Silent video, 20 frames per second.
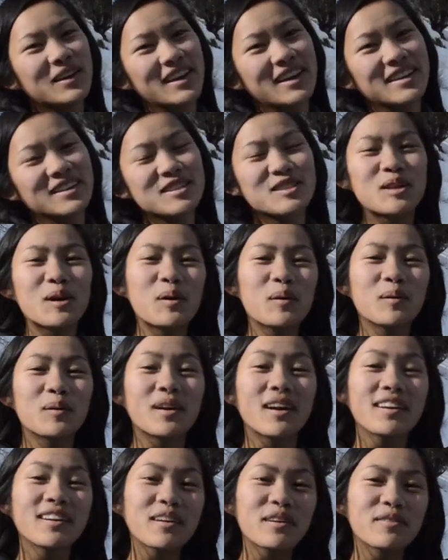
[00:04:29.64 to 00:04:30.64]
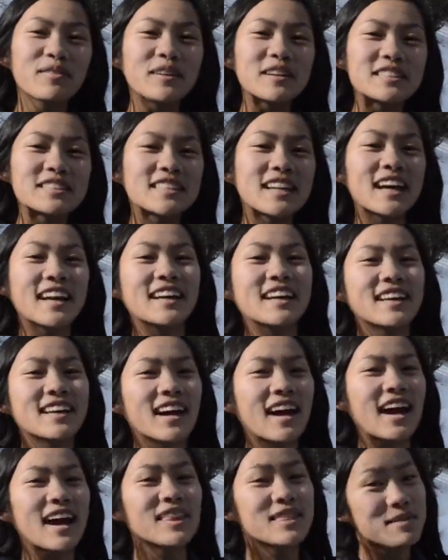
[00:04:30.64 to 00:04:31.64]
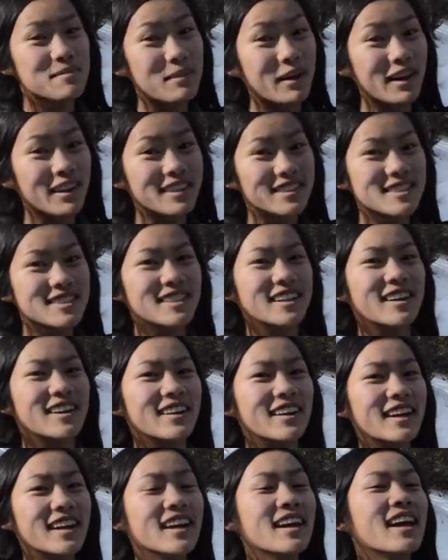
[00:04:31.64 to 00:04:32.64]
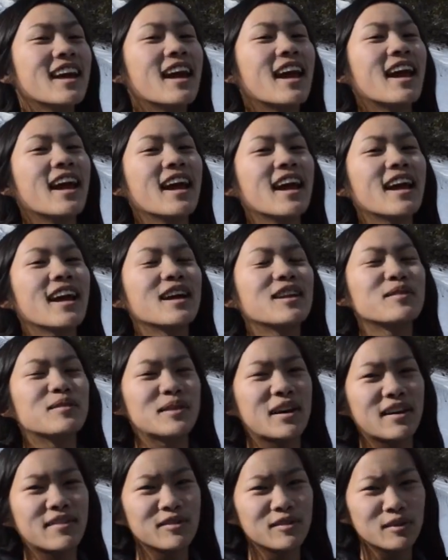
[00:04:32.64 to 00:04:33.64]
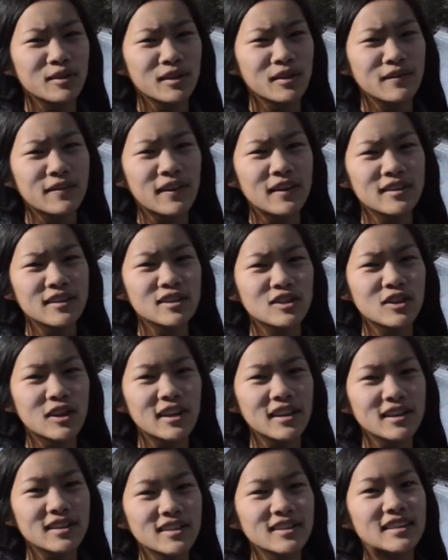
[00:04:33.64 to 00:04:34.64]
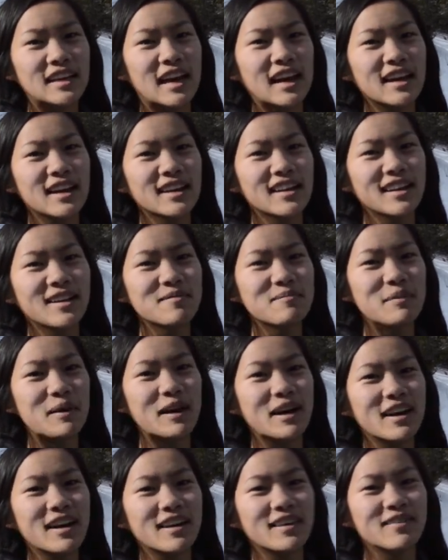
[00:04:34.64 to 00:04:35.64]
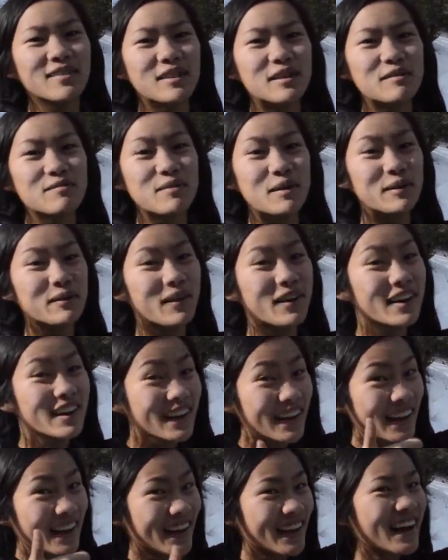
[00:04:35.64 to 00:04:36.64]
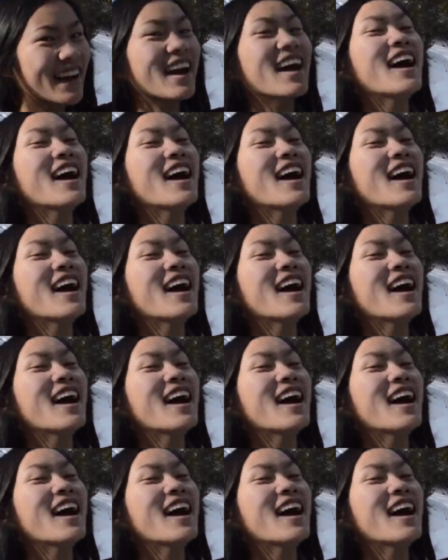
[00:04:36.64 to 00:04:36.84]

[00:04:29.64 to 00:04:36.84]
Okay, so we're on our first hike at the monastery, and we haven't really found a trail yet, but we've been walking